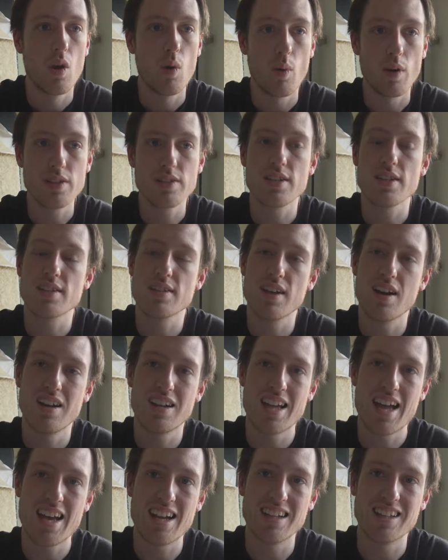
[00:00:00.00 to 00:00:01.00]
Once I
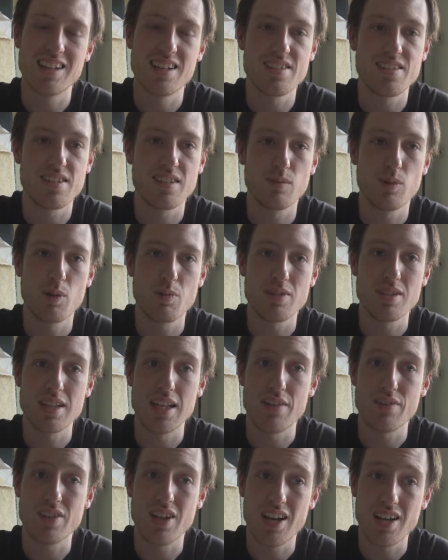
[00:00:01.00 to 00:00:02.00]
started analysing what was
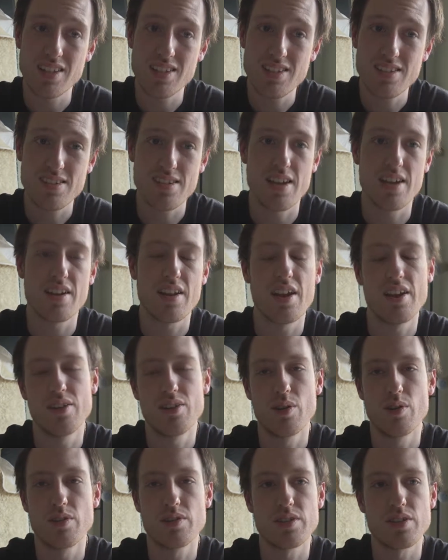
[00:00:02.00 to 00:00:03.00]
left unsaid and
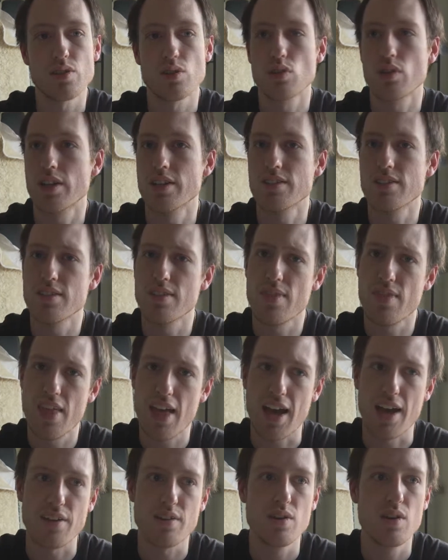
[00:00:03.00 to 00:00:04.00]
noticing trends in
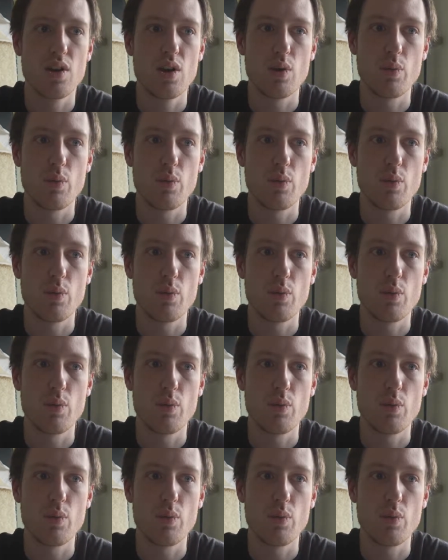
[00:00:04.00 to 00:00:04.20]
that,